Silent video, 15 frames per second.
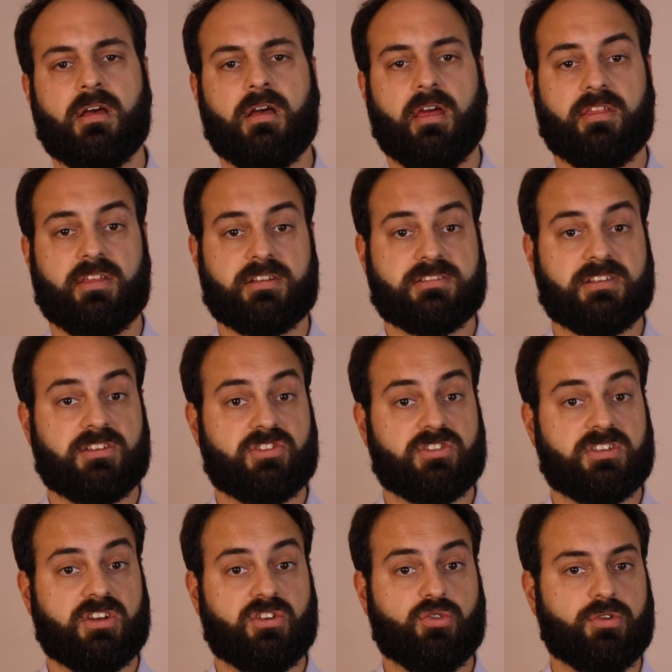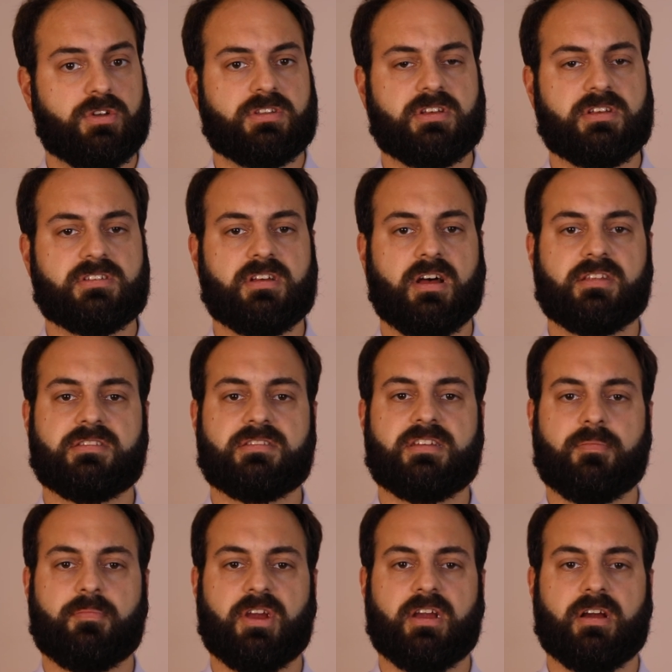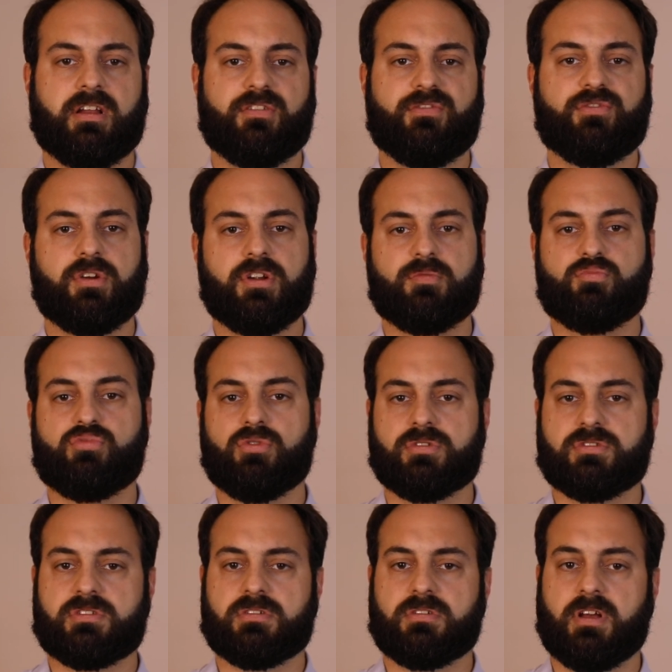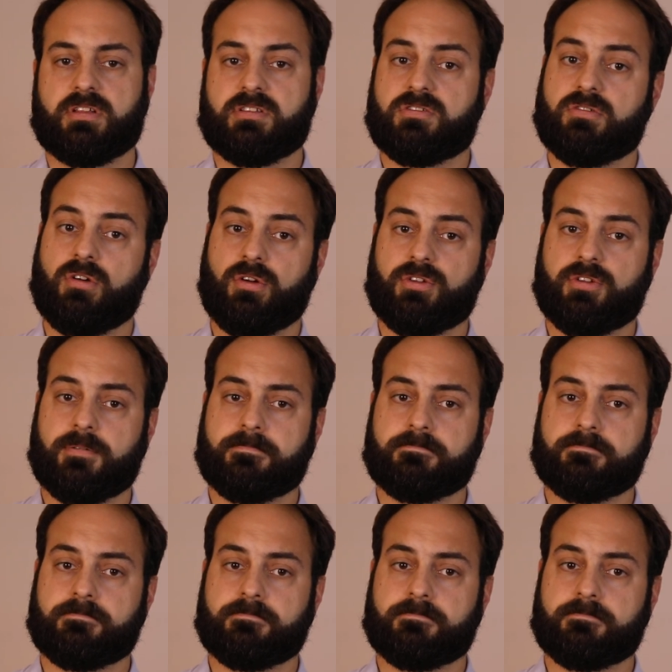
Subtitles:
is that the securities are typically freely bought and sold.